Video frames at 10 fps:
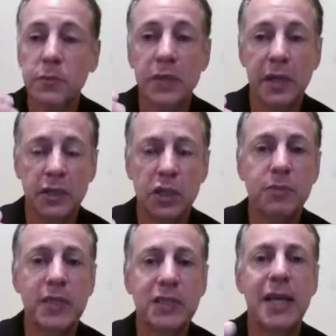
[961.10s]
It just
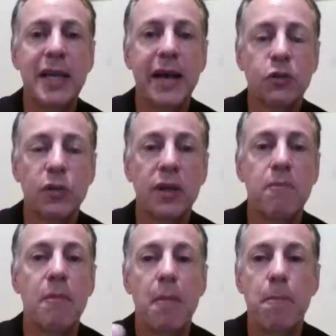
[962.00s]
means connect with
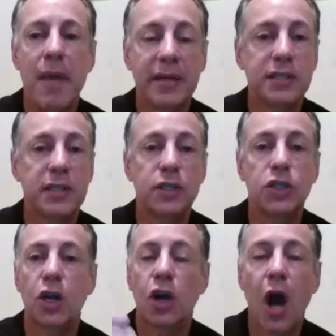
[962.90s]
them, message,
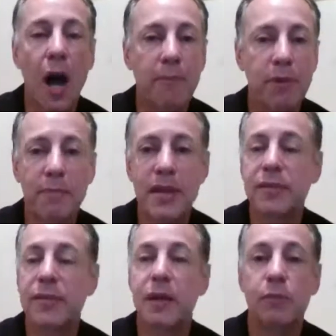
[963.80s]
compliment
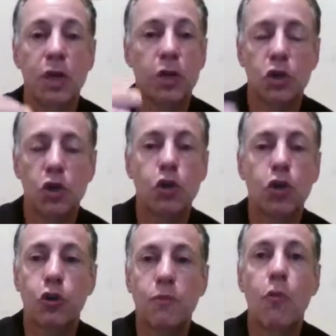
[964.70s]
them,
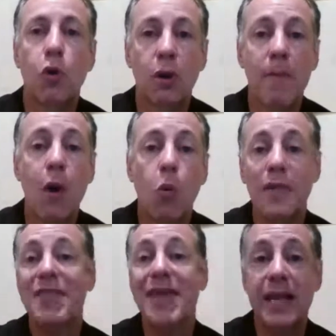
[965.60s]
learn more about
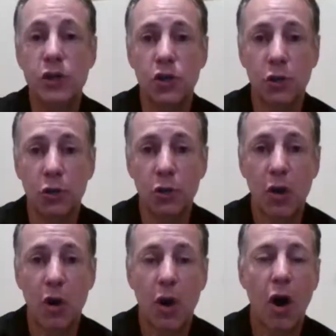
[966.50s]
what they do
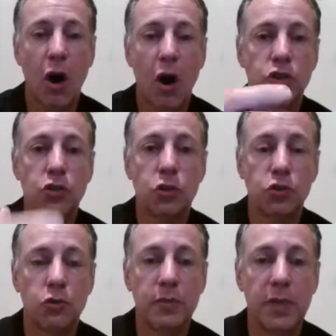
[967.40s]
on
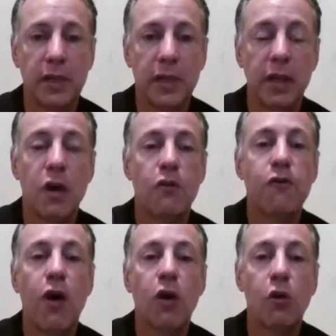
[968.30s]
social media,
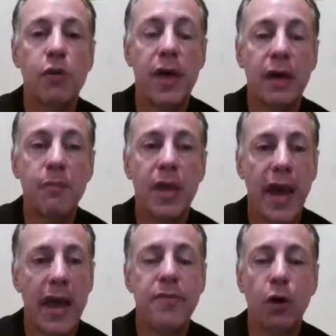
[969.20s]
follow them,
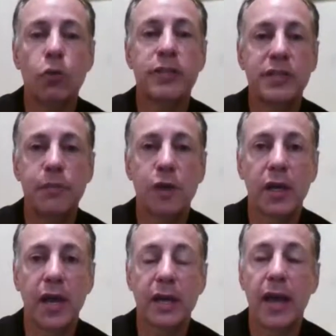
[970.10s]
and they'll
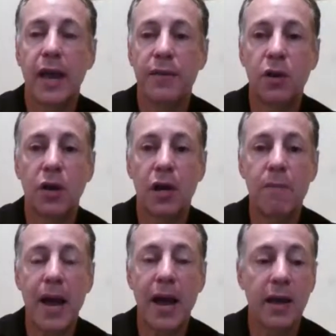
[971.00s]
reciprocate and they'll come
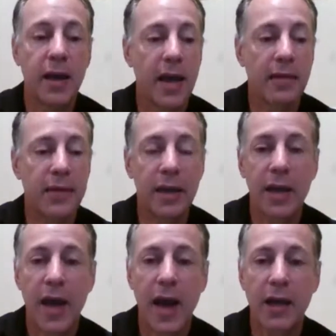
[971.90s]
back. And then
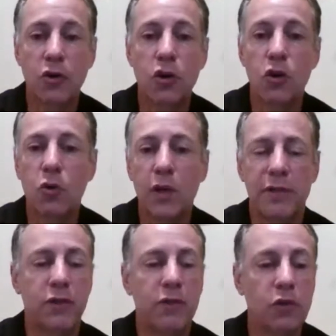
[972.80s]
I don't know
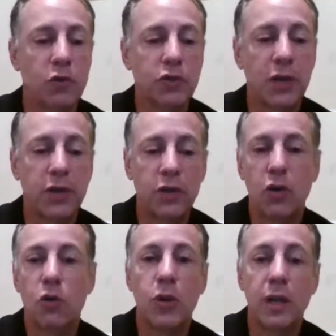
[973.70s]
if the viewers out there
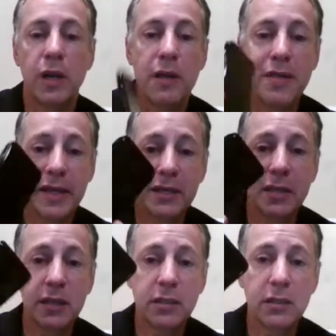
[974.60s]
know what this
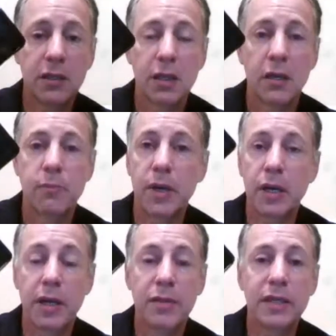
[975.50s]
is,
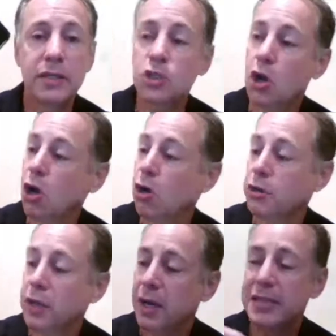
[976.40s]
but this is called
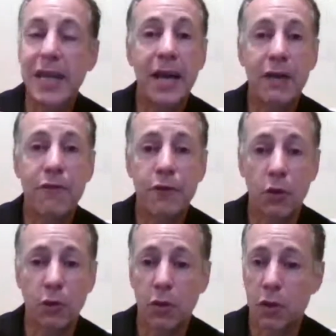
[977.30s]
a telephone,
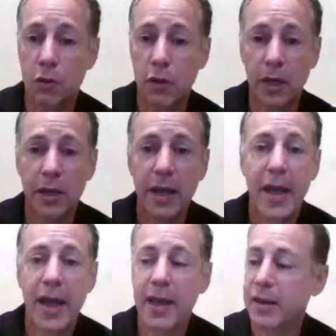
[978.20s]
okay?
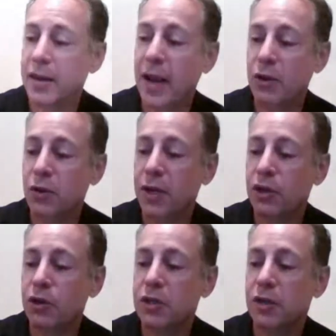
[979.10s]
And I know they
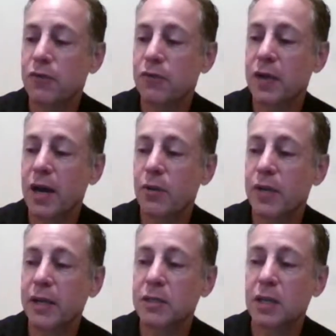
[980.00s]
look different
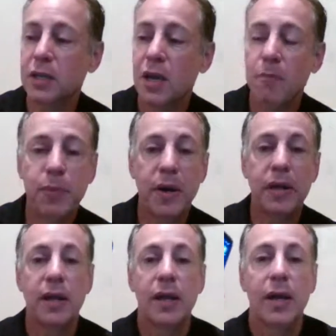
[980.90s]
nowadays,
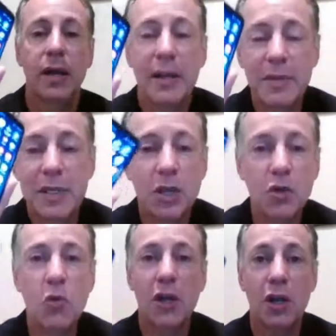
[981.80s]
but let me tell you
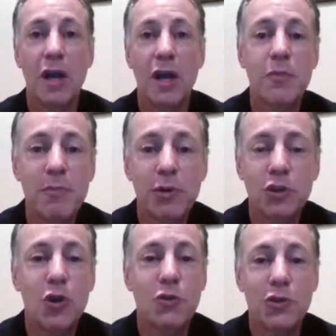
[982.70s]
what a lot of people
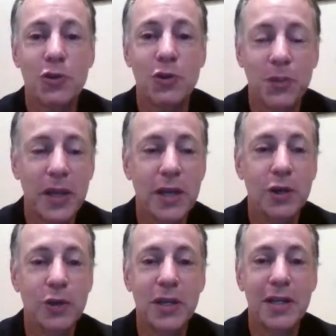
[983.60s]
don't do,
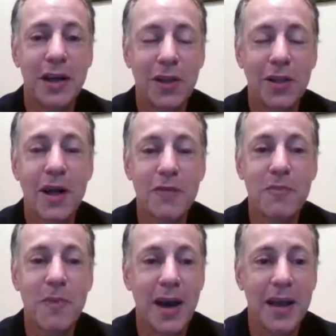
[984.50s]
including a lot of
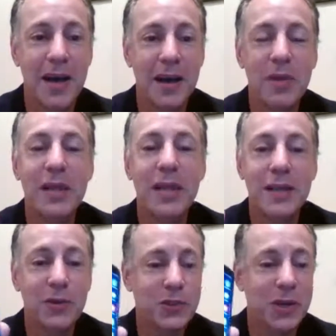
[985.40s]
my
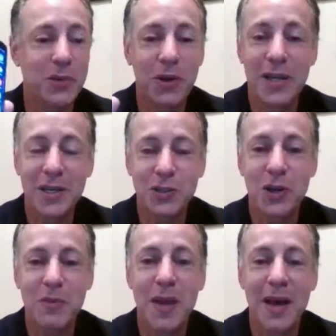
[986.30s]
millennials that work at
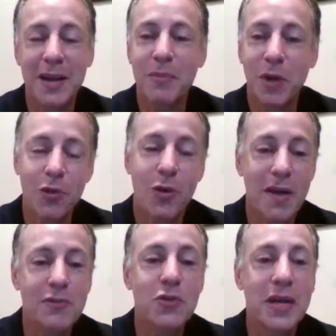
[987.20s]
Sharkmatic, but although
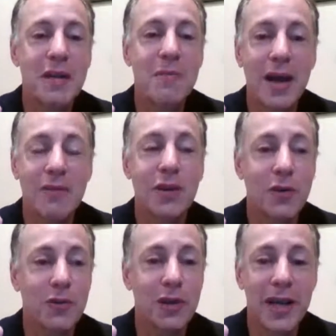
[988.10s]
I've trained them out of it
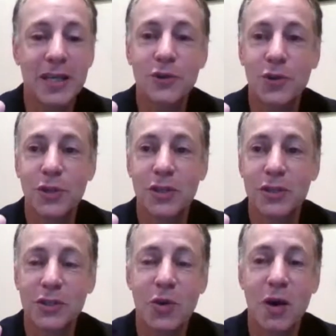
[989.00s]
over the last few years,
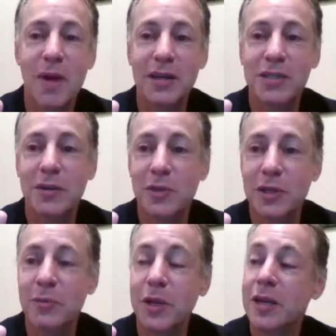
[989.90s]
and so I'll bash them a little bit.